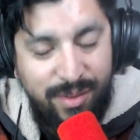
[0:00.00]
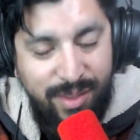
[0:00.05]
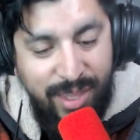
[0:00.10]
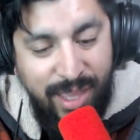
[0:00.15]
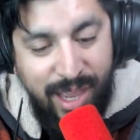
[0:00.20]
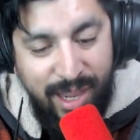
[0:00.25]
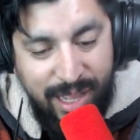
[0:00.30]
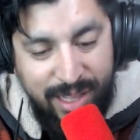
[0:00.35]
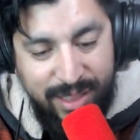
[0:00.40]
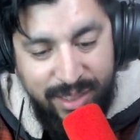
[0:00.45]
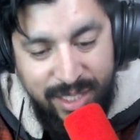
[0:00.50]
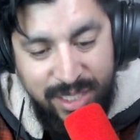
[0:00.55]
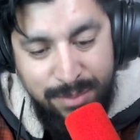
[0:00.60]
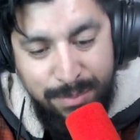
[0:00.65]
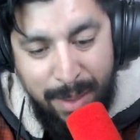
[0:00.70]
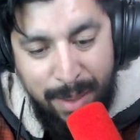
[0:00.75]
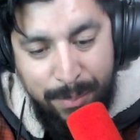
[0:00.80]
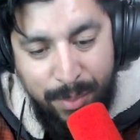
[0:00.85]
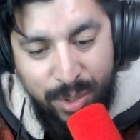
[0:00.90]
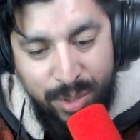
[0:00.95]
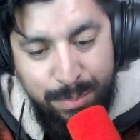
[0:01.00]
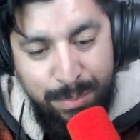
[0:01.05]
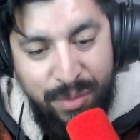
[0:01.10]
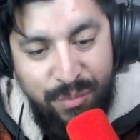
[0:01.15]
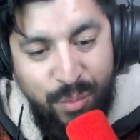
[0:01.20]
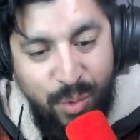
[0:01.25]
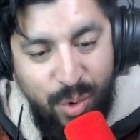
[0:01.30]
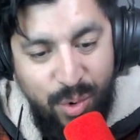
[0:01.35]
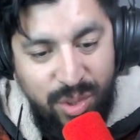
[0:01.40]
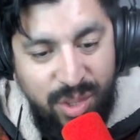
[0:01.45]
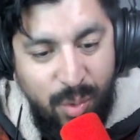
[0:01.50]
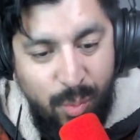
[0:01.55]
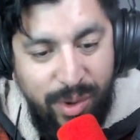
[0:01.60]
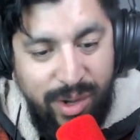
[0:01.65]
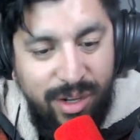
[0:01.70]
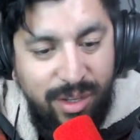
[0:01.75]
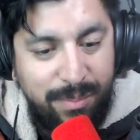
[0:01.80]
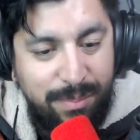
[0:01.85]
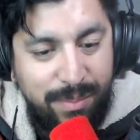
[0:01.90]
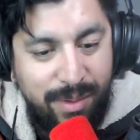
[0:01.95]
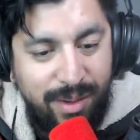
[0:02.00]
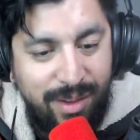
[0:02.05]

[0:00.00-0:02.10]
Yeah, I got these bad boys before they went up.